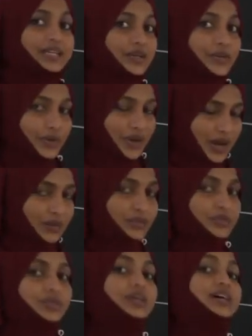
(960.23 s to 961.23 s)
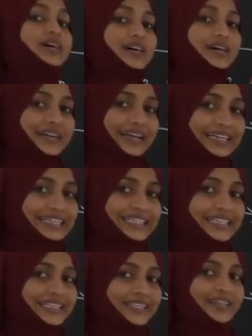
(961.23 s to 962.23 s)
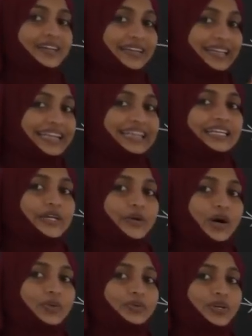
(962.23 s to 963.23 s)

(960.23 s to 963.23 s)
you have to write it neatly, you have to